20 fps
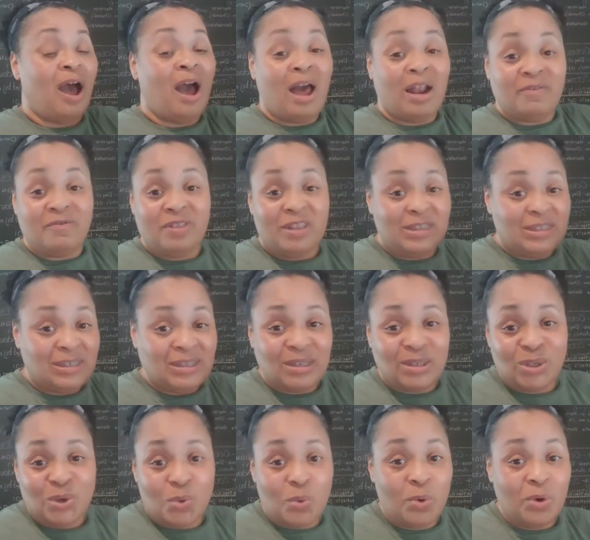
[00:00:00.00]
all of this
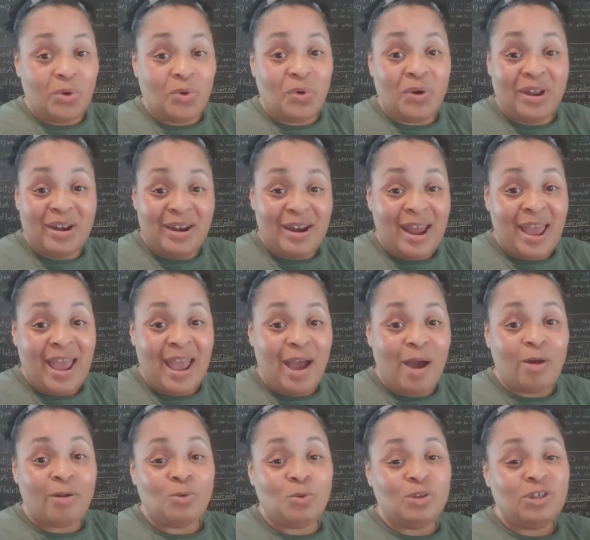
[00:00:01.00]
that's going on
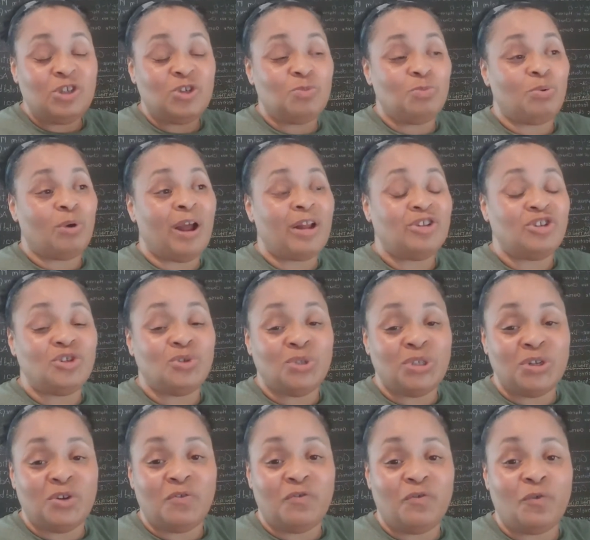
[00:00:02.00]
now, which brought you
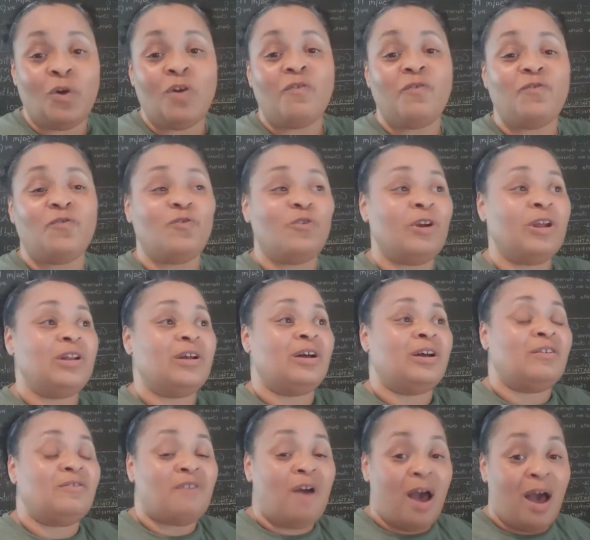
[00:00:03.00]
to the forefront
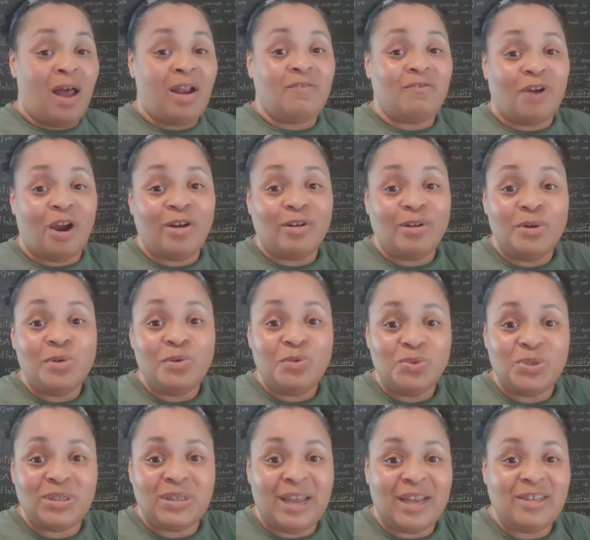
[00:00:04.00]
of all of our
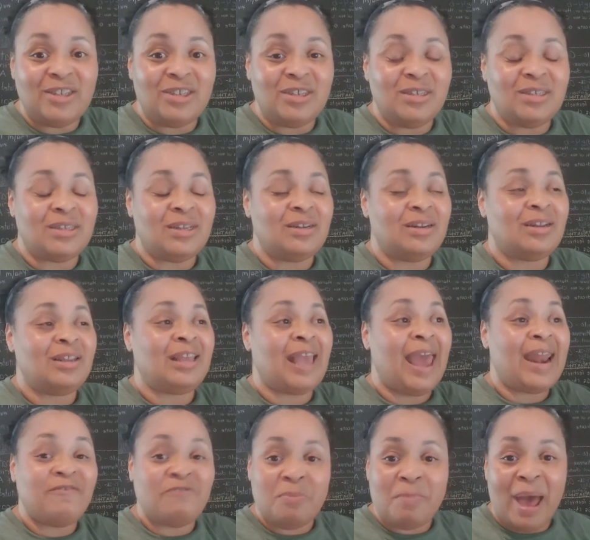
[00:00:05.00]
news stations and
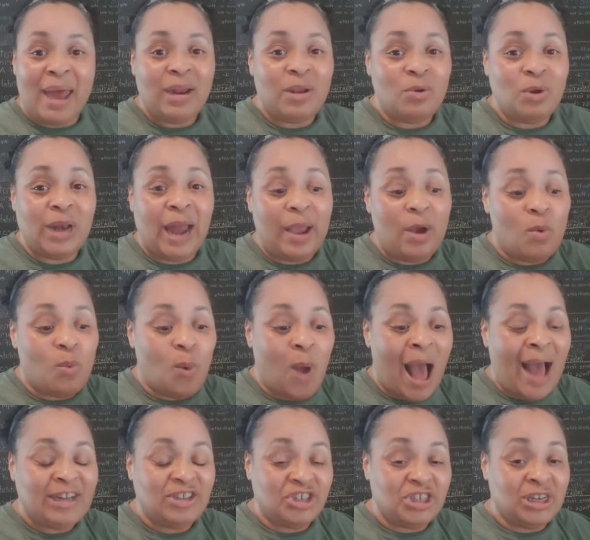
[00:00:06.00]
got everybody like
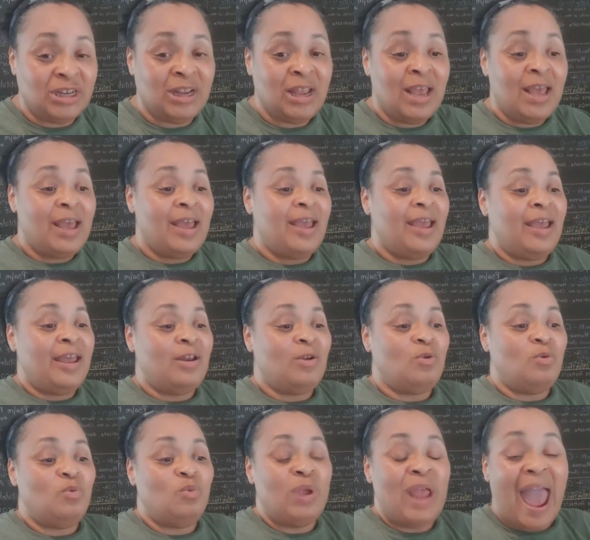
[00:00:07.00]
watching
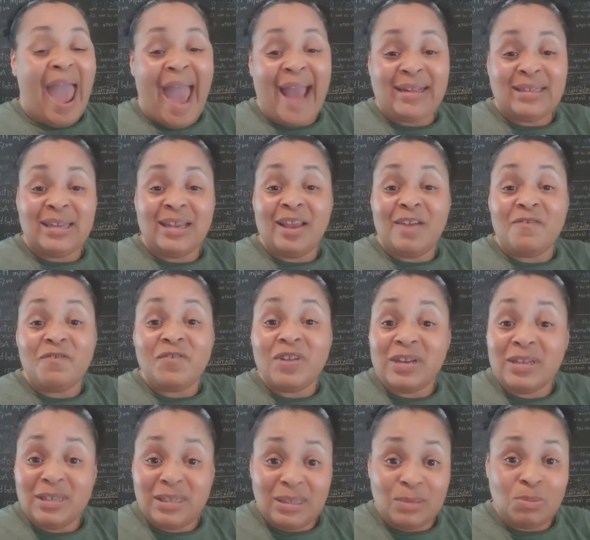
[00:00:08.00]
and reacting and
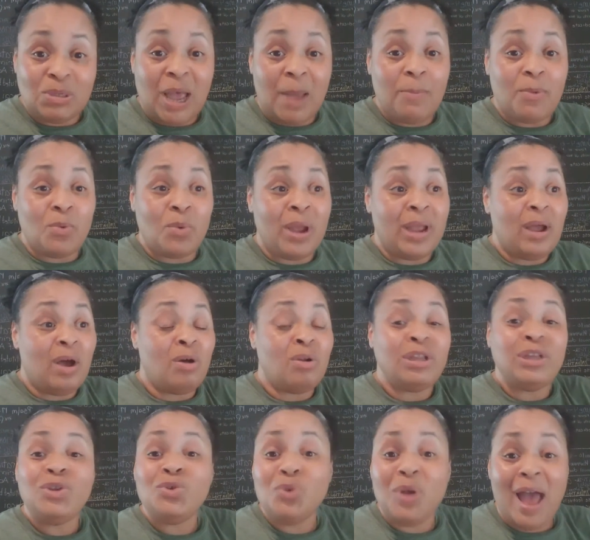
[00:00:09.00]
feeling some type of way.
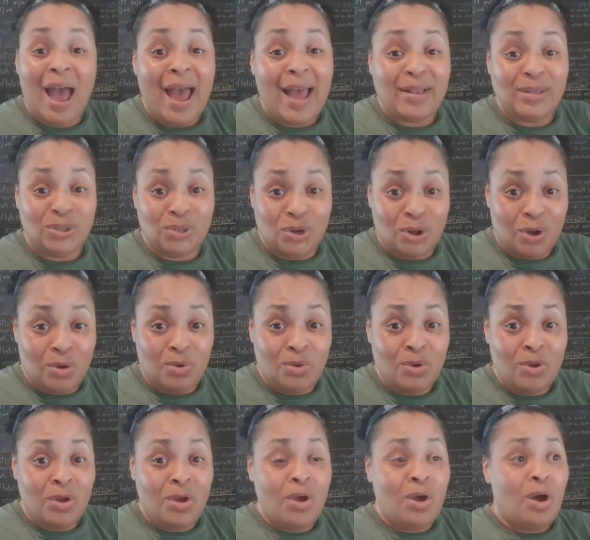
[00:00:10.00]
Only you guys know.
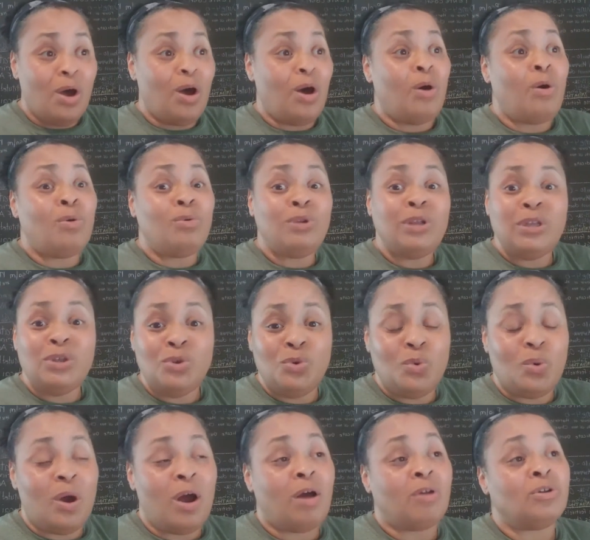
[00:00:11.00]
Only
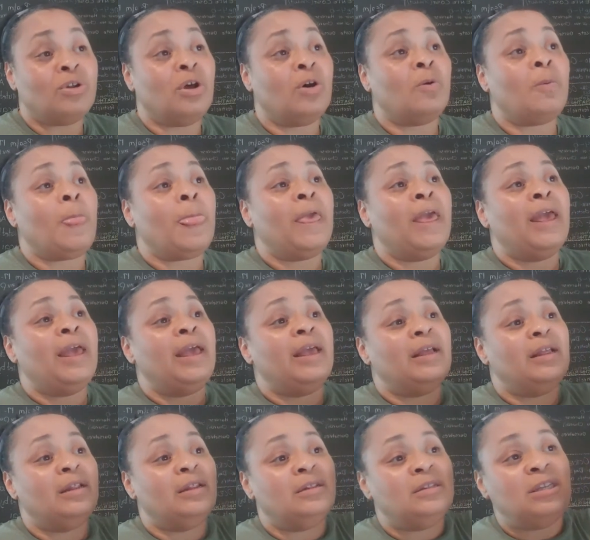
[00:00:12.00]
you all know.
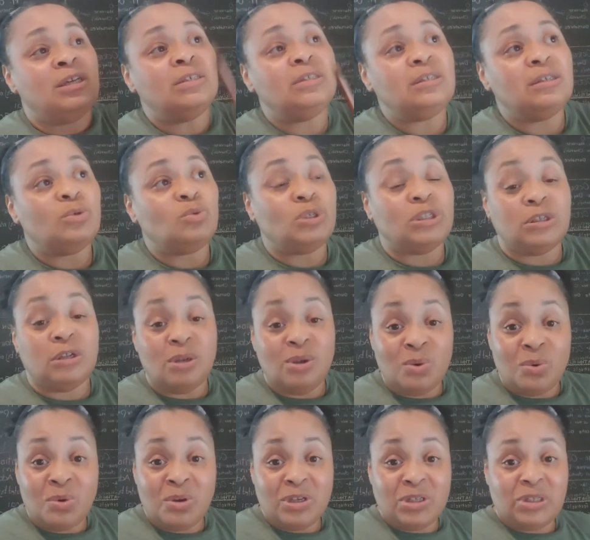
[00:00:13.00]
This is what the
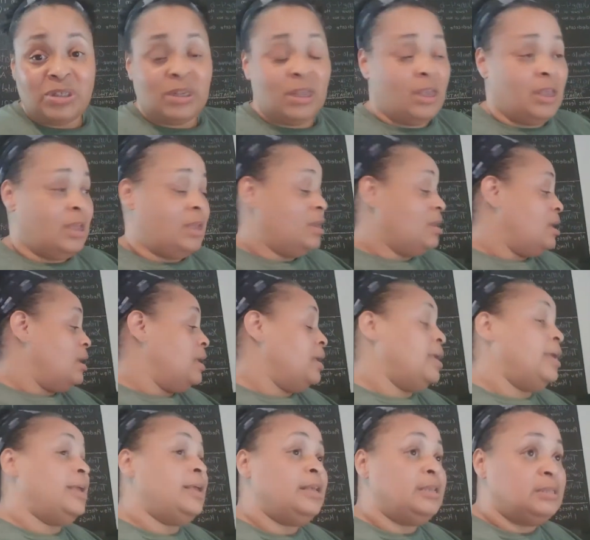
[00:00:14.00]
Lord said.
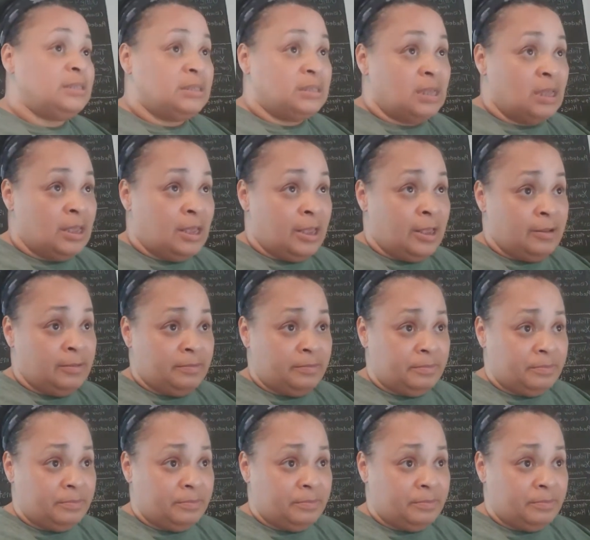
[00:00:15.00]
He said,